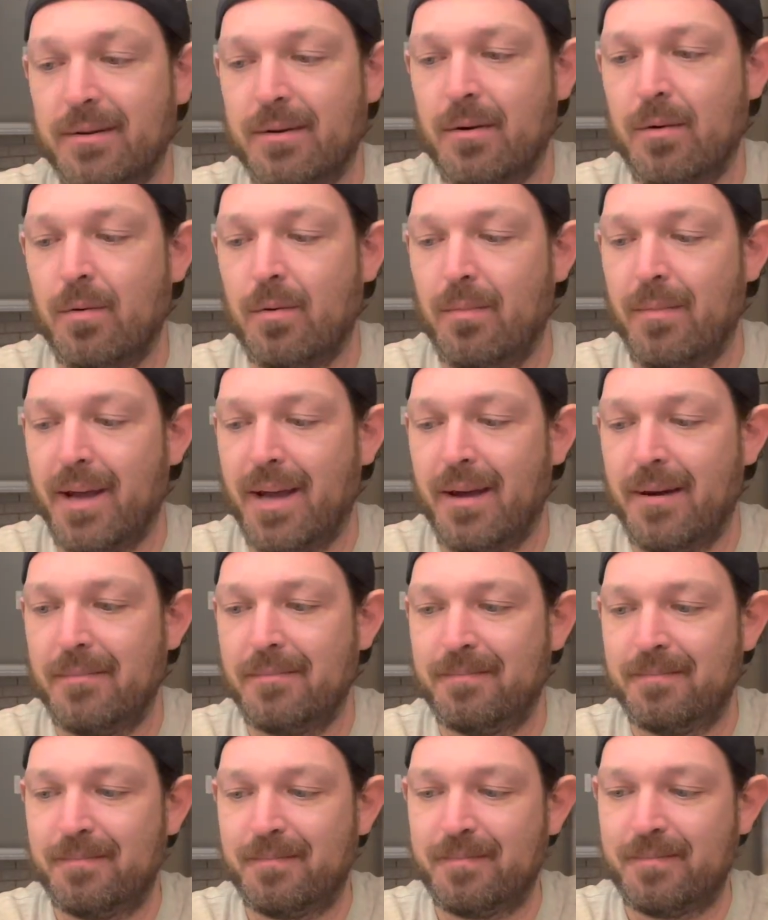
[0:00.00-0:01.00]
Cool, man.
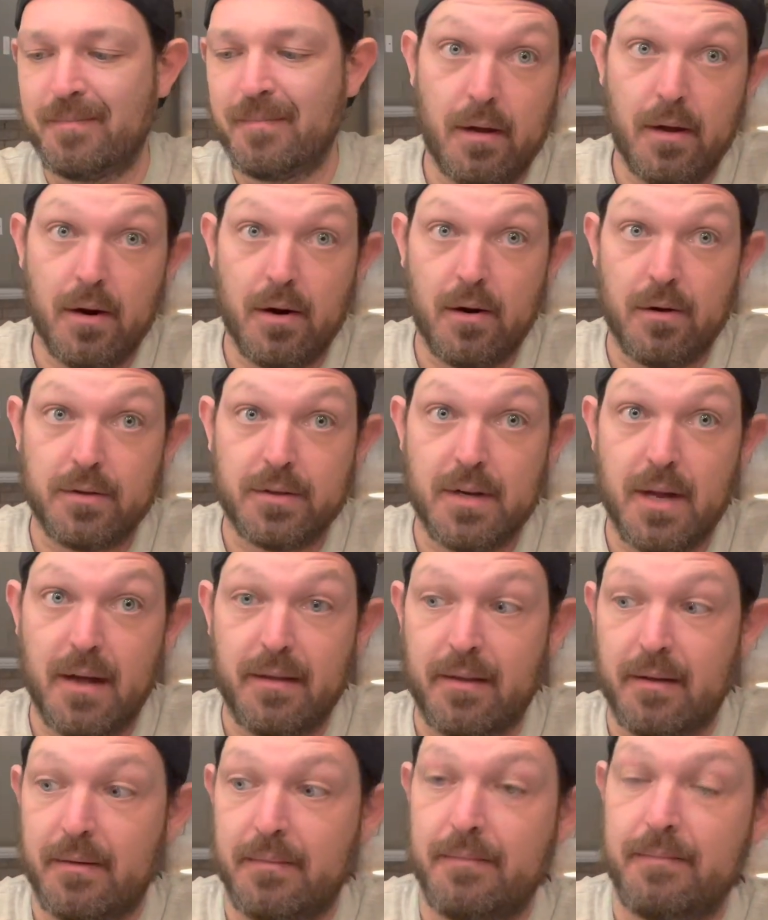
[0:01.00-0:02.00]
Here goes
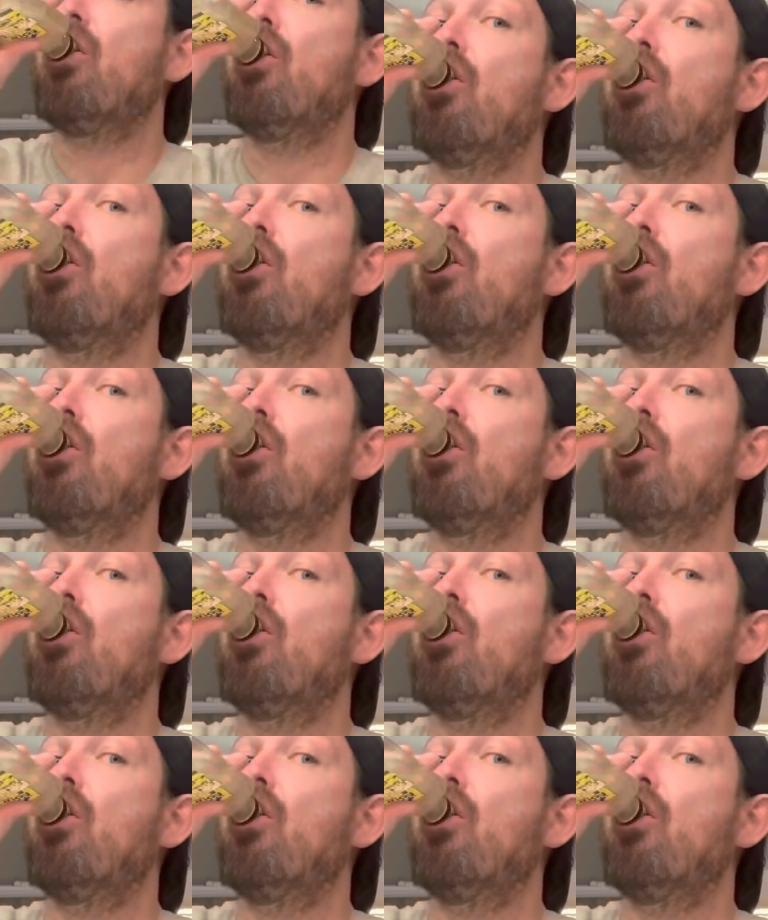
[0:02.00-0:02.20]
nothing.